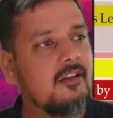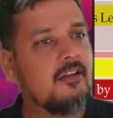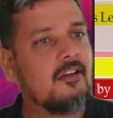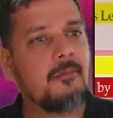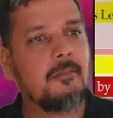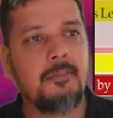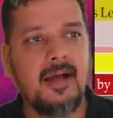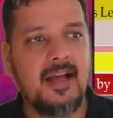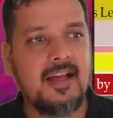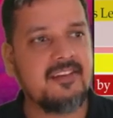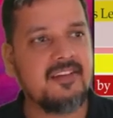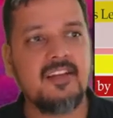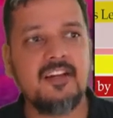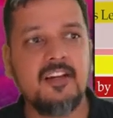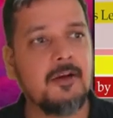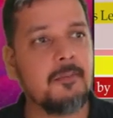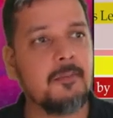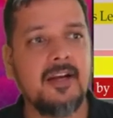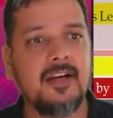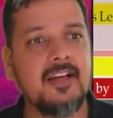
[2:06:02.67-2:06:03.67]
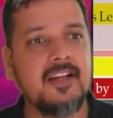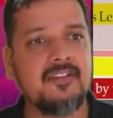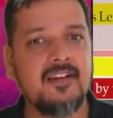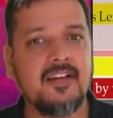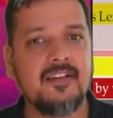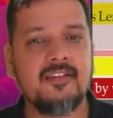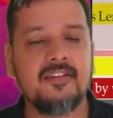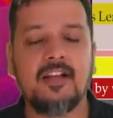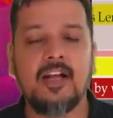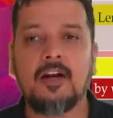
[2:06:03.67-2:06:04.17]
passive income, lending
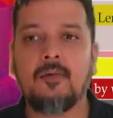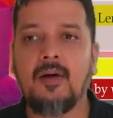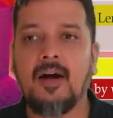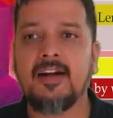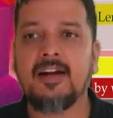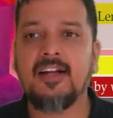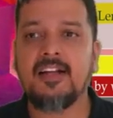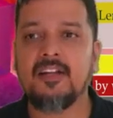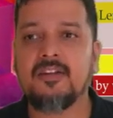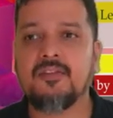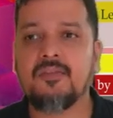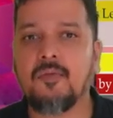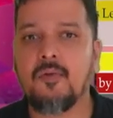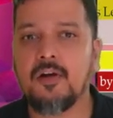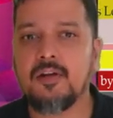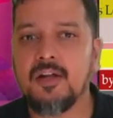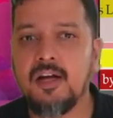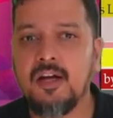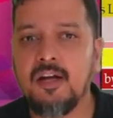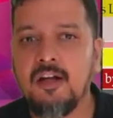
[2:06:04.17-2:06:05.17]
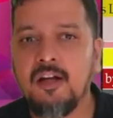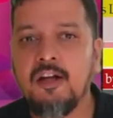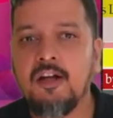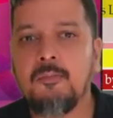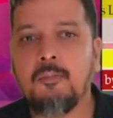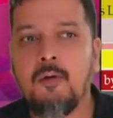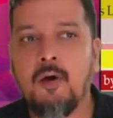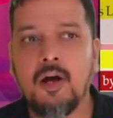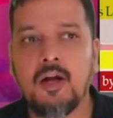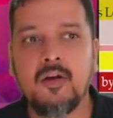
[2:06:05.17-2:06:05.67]
charges. The advantage is for the
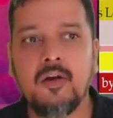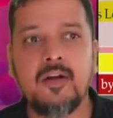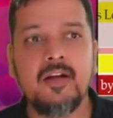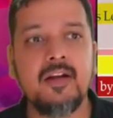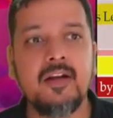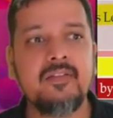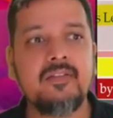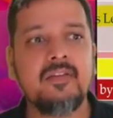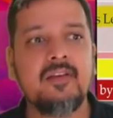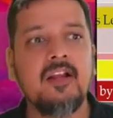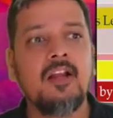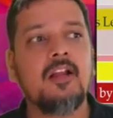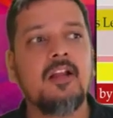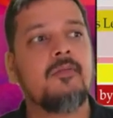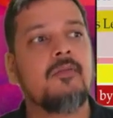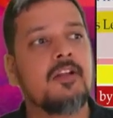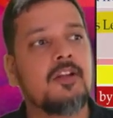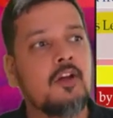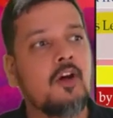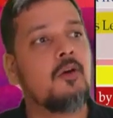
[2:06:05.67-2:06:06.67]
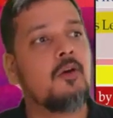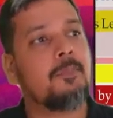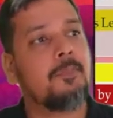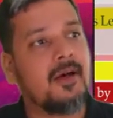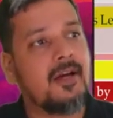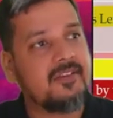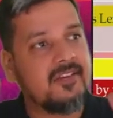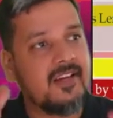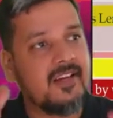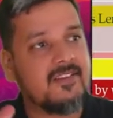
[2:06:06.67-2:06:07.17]
borrowers without
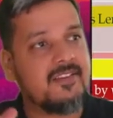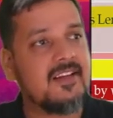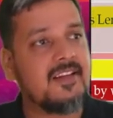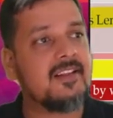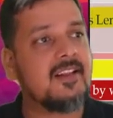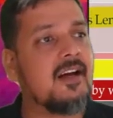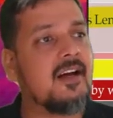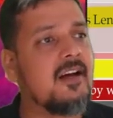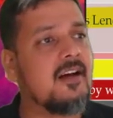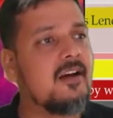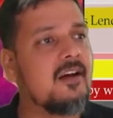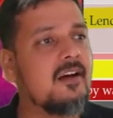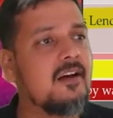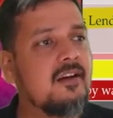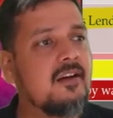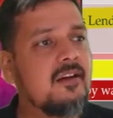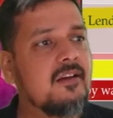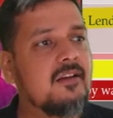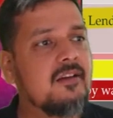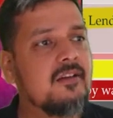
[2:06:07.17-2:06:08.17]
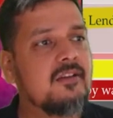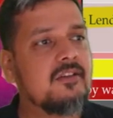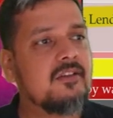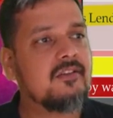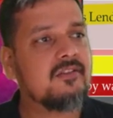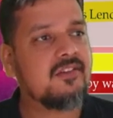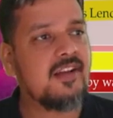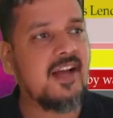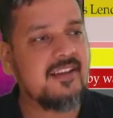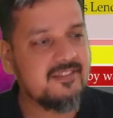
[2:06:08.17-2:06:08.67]
purchasing the
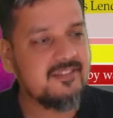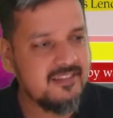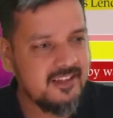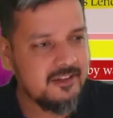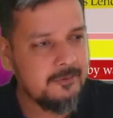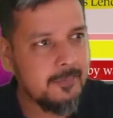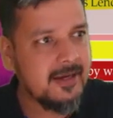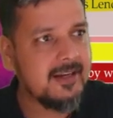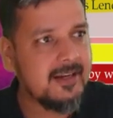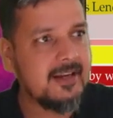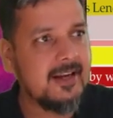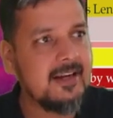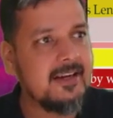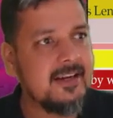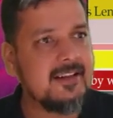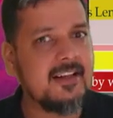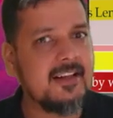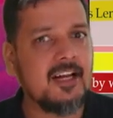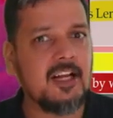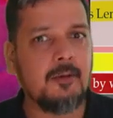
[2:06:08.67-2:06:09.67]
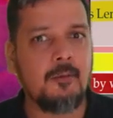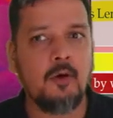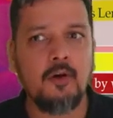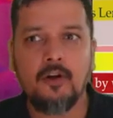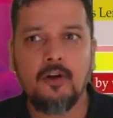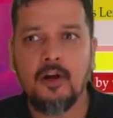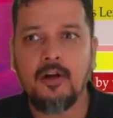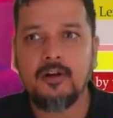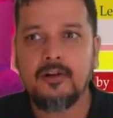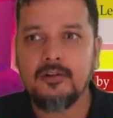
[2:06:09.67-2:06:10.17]
shares. Just by lending that amount,
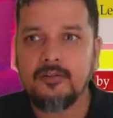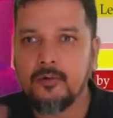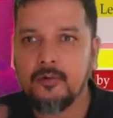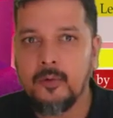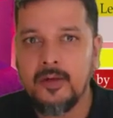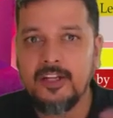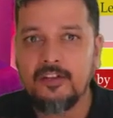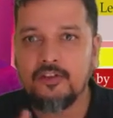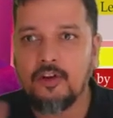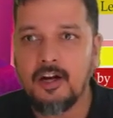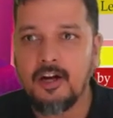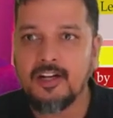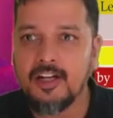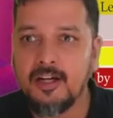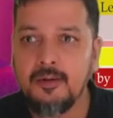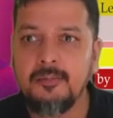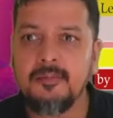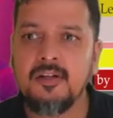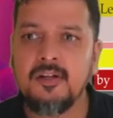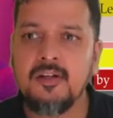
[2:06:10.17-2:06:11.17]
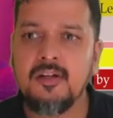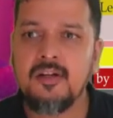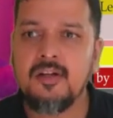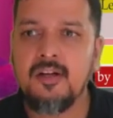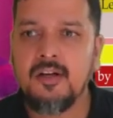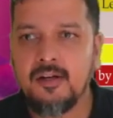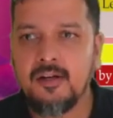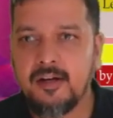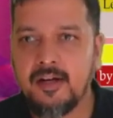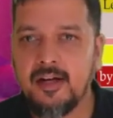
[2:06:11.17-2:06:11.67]
you are doing short-term
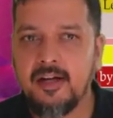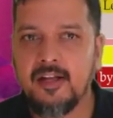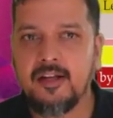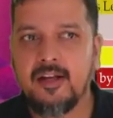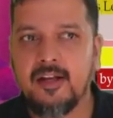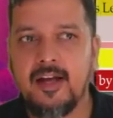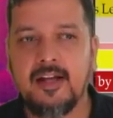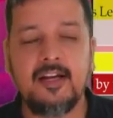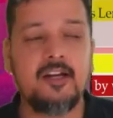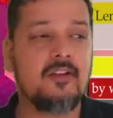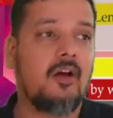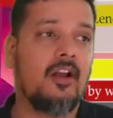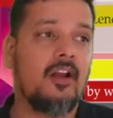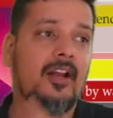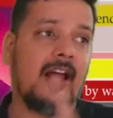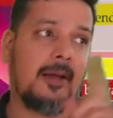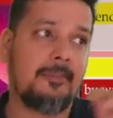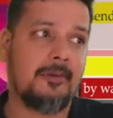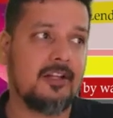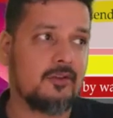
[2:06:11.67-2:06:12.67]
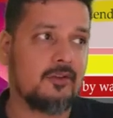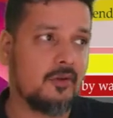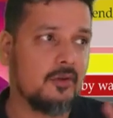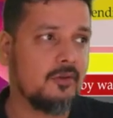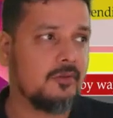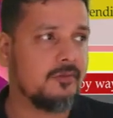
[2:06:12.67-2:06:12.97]
trading. And it is all happening through